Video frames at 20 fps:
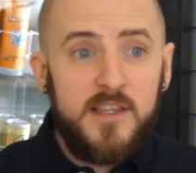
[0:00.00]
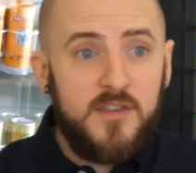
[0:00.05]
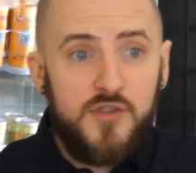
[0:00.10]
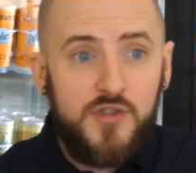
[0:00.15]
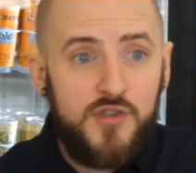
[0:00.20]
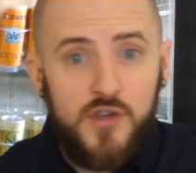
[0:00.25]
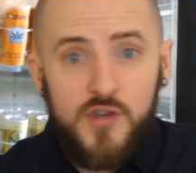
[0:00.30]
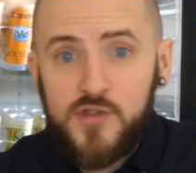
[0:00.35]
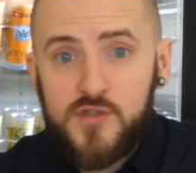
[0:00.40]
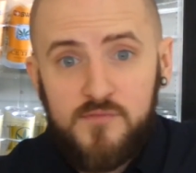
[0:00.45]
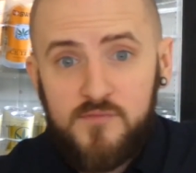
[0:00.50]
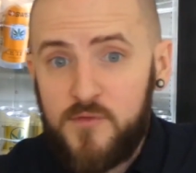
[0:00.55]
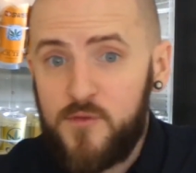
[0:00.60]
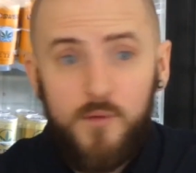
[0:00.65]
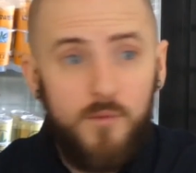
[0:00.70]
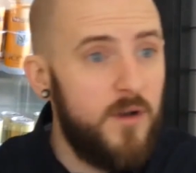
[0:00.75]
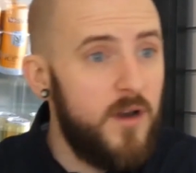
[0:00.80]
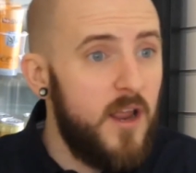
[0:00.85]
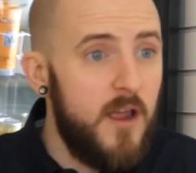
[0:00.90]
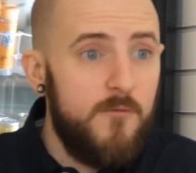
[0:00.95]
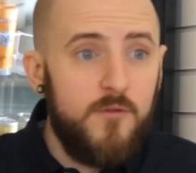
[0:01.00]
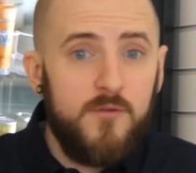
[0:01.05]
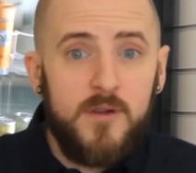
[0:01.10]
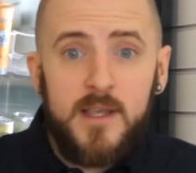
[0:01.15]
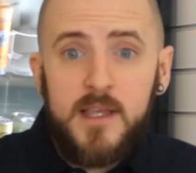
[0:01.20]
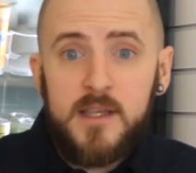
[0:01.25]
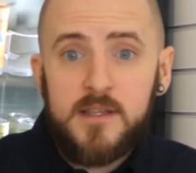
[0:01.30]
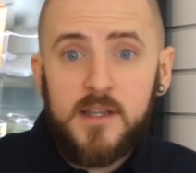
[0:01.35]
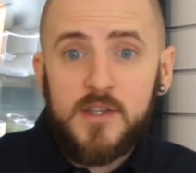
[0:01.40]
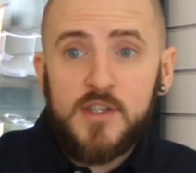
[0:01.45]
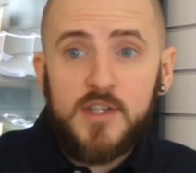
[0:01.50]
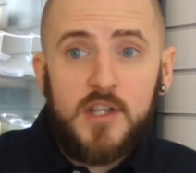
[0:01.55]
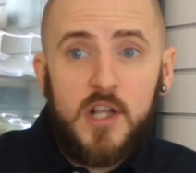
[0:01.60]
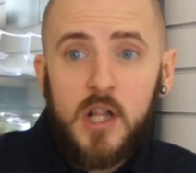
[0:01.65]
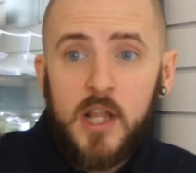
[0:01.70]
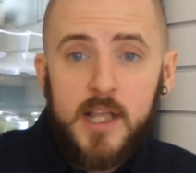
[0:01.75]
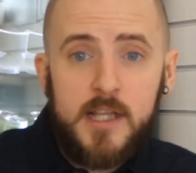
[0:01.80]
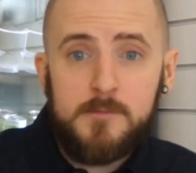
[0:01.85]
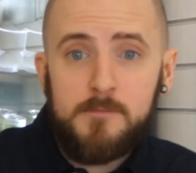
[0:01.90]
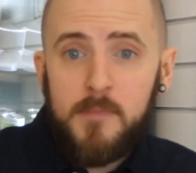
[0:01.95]
is just, for whatever reason, it
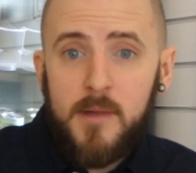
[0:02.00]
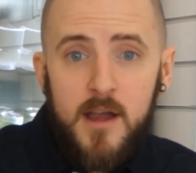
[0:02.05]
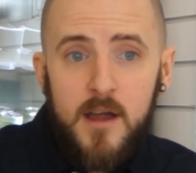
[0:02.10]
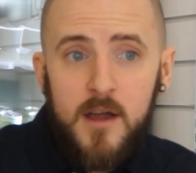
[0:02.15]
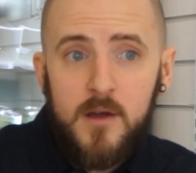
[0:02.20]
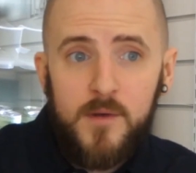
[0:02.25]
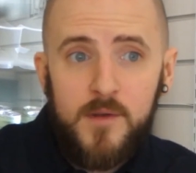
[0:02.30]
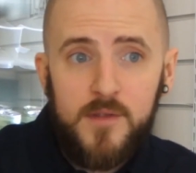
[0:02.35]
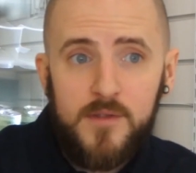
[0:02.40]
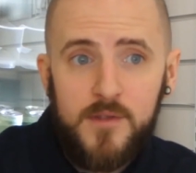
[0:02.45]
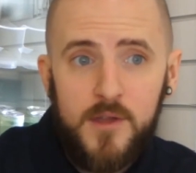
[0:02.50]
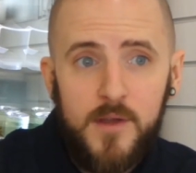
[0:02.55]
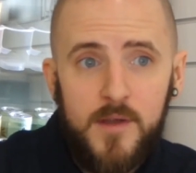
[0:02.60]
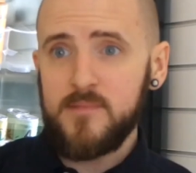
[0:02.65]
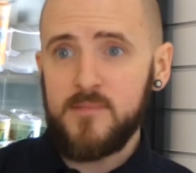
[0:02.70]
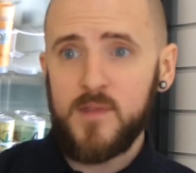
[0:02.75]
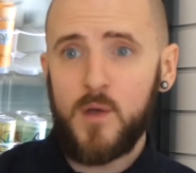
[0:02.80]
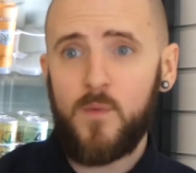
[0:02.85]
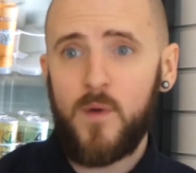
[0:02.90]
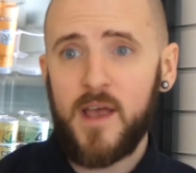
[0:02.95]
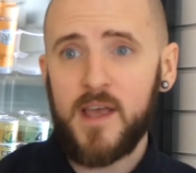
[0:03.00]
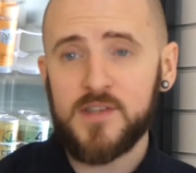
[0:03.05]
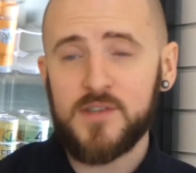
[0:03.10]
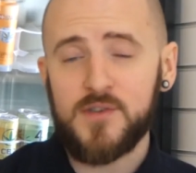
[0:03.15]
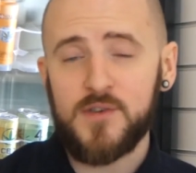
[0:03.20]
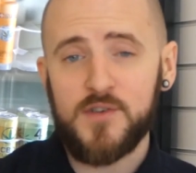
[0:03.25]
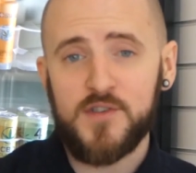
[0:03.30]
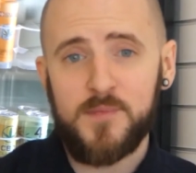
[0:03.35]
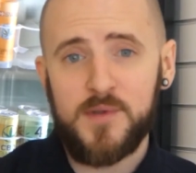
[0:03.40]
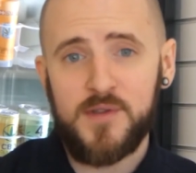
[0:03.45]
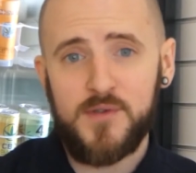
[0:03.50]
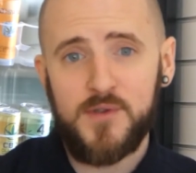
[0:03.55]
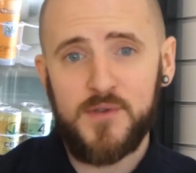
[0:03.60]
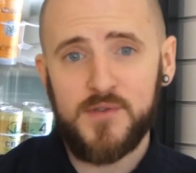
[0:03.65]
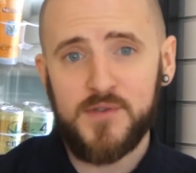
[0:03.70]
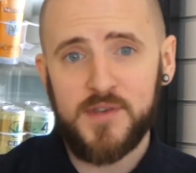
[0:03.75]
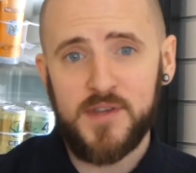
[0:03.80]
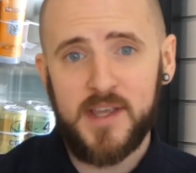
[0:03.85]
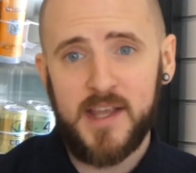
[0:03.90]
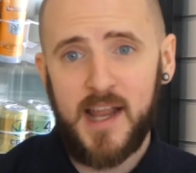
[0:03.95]
just clicks better with you. Westerners have
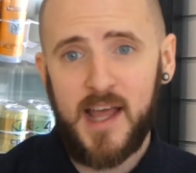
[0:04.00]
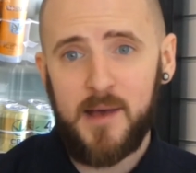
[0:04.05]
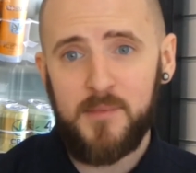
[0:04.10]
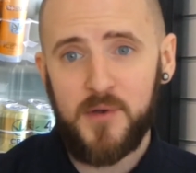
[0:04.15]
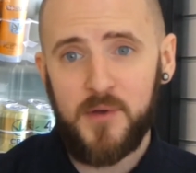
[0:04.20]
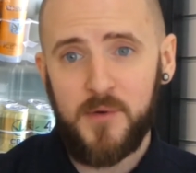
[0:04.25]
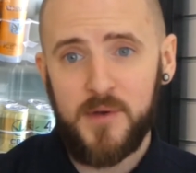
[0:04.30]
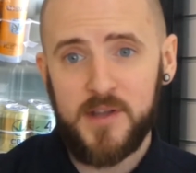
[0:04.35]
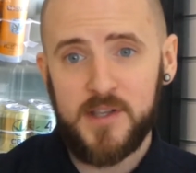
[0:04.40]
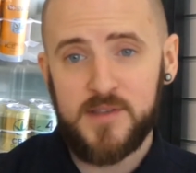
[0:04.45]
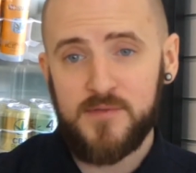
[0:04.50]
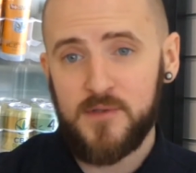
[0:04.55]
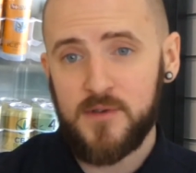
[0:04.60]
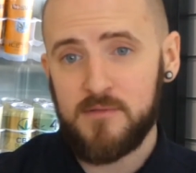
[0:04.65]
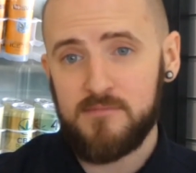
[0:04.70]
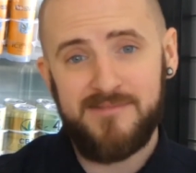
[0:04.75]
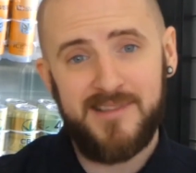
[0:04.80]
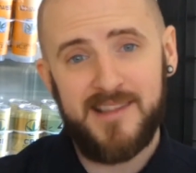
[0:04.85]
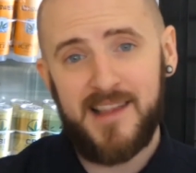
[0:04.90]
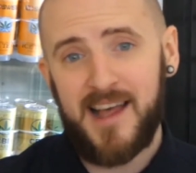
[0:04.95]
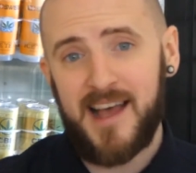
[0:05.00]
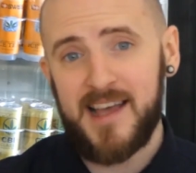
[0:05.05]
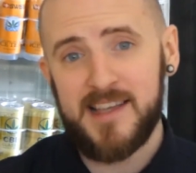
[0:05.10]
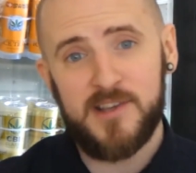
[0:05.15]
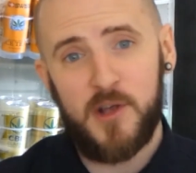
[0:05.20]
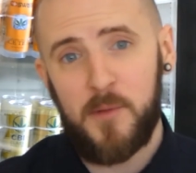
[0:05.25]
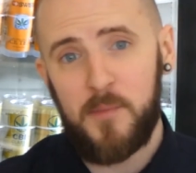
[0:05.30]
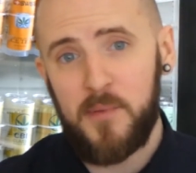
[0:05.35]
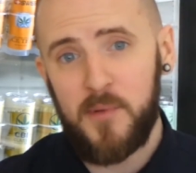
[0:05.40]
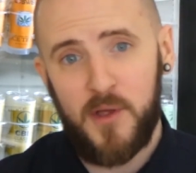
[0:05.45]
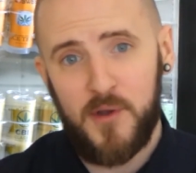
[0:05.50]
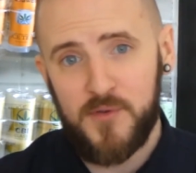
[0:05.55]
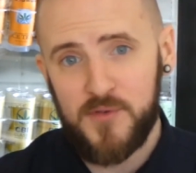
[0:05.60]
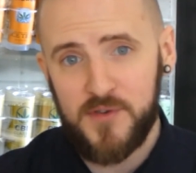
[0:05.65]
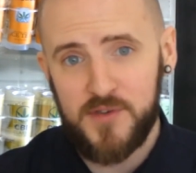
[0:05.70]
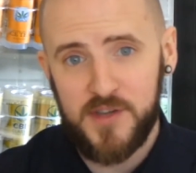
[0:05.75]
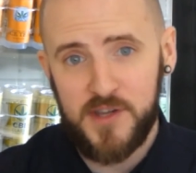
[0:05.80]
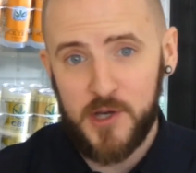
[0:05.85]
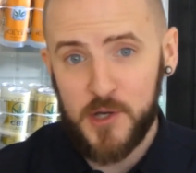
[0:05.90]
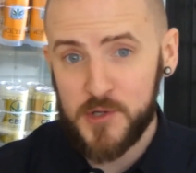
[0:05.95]
been using cannabinoids for the last couple of
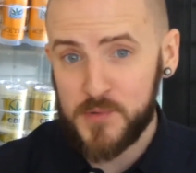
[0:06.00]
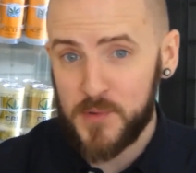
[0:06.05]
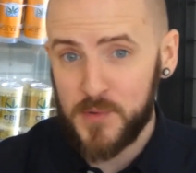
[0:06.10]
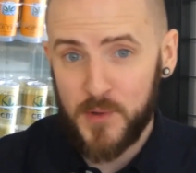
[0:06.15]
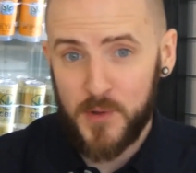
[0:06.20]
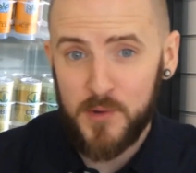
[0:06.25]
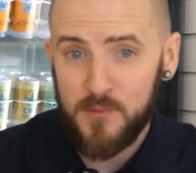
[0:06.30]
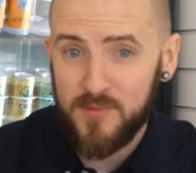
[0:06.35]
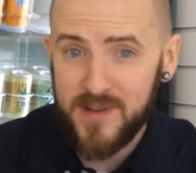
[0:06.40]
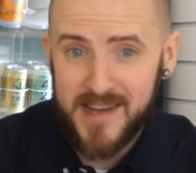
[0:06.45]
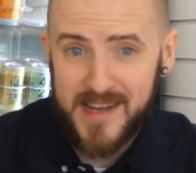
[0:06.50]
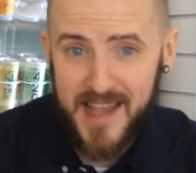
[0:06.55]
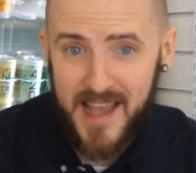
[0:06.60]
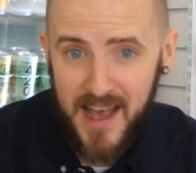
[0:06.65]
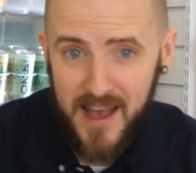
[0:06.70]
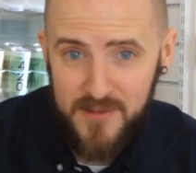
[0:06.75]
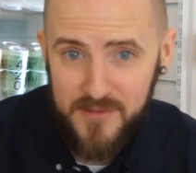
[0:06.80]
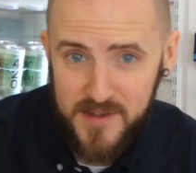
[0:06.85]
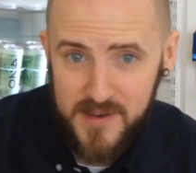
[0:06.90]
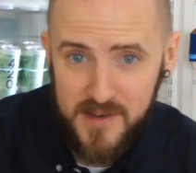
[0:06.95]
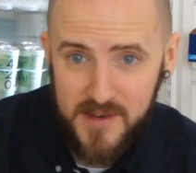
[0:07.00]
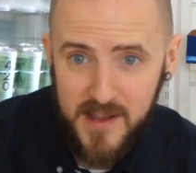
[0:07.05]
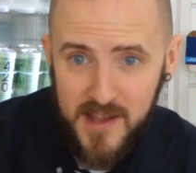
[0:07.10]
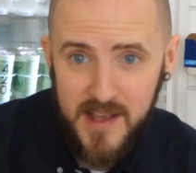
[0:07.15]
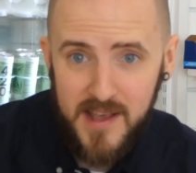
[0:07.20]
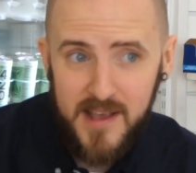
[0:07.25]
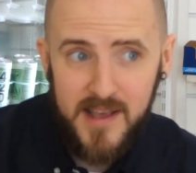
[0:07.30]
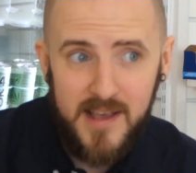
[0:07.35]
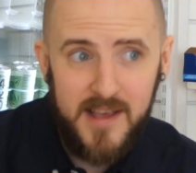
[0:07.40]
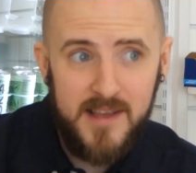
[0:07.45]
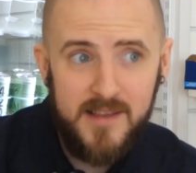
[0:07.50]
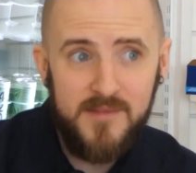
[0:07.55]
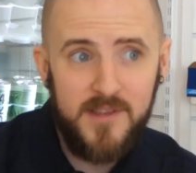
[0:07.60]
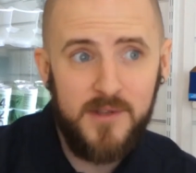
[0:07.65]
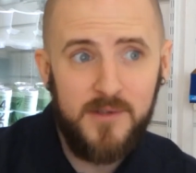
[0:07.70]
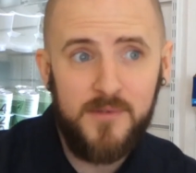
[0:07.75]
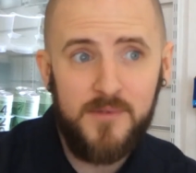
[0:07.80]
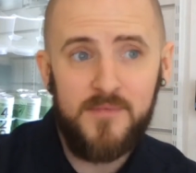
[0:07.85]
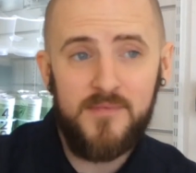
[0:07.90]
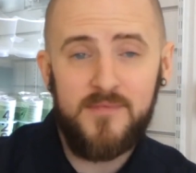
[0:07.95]
hundred years without really having,
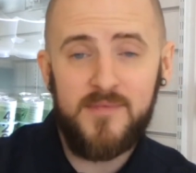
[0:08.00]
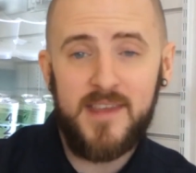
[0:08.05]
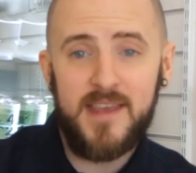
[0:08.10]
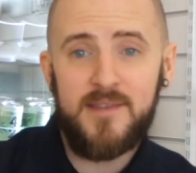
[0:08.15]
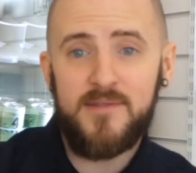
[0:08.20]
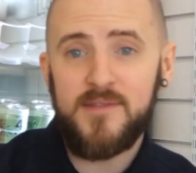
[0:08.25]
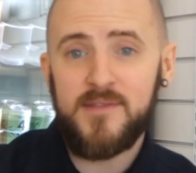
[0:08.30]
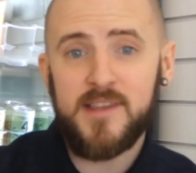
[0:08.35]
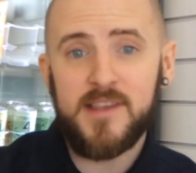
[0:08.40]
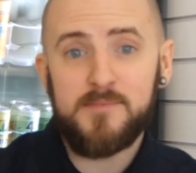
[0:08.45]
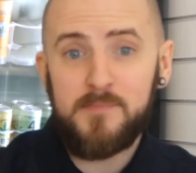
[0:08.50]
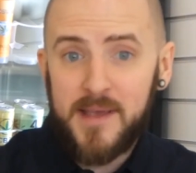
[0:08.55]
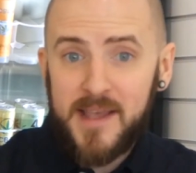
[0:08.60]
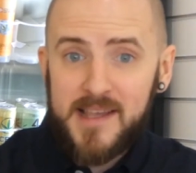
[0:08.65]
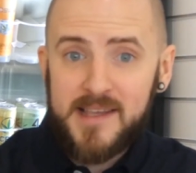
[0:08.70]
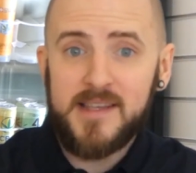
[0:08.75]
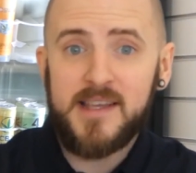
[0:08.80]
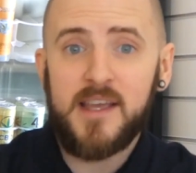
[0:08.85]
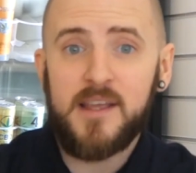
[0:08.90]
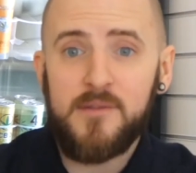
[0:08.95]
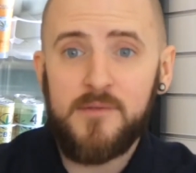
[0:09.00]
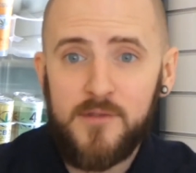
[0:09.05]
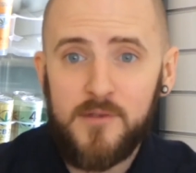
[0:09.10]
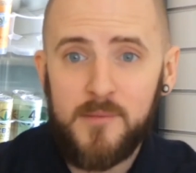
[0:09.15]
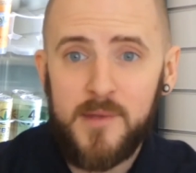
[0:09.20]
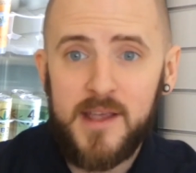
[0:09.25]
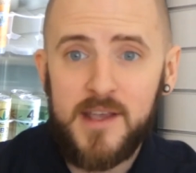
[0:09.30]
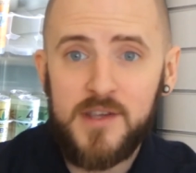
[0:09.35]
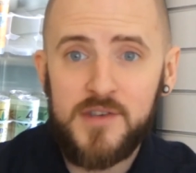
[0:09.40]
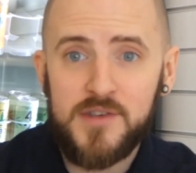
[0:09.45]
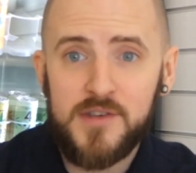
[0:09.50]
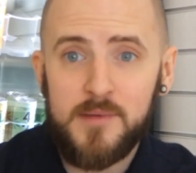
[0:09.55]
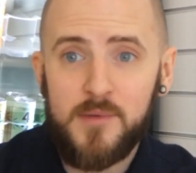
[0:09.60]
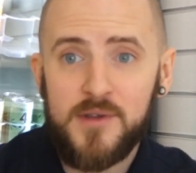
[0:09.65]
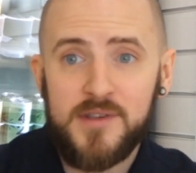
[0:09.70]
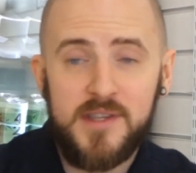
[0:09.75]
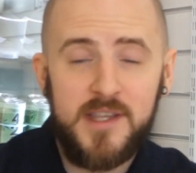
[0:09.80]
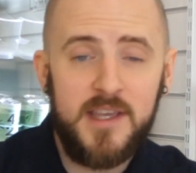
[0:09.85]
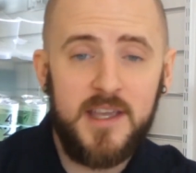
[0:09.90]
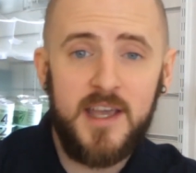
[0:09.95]
even this basic
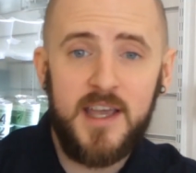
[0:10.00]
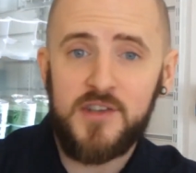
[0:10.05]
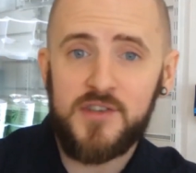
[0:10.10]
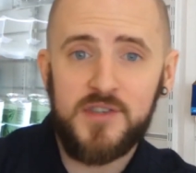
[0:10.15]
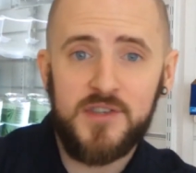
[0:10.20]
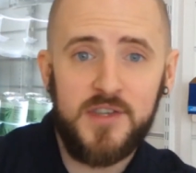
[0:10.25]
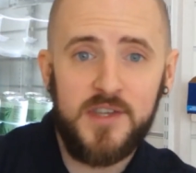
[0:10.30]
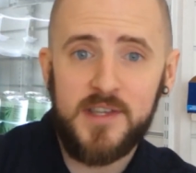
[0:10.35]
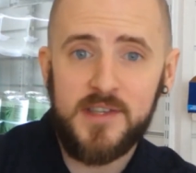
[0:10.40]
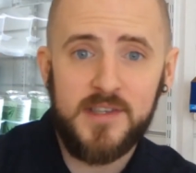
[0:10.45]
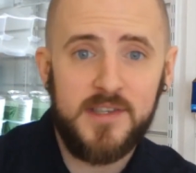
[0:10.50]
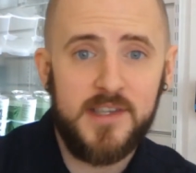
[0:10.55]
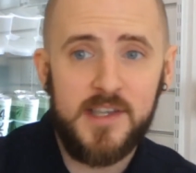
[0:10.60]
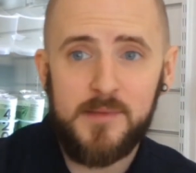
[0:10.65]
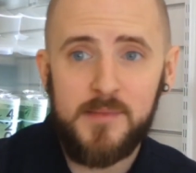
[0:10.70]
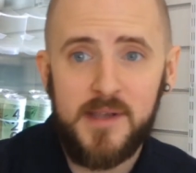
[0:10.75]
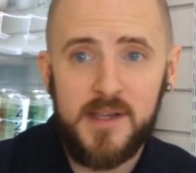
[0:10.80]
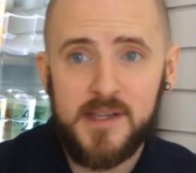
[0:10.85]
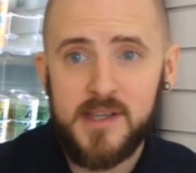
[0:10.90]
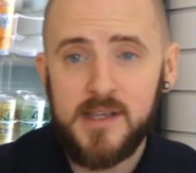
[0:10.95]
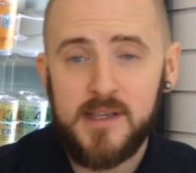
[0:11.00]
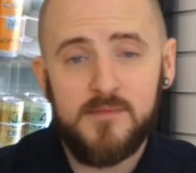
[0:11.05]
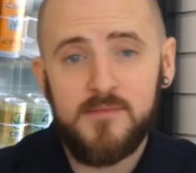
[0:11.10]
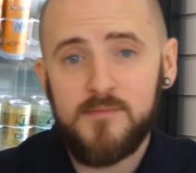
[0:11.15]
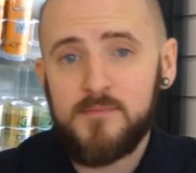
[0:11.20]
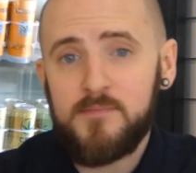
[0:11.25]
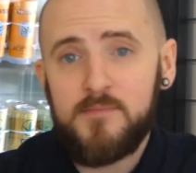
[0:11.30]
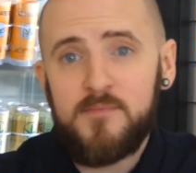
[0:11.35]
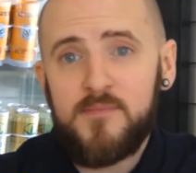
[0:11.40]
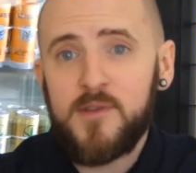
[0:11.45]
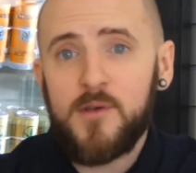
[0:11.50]
information about THC and CBD.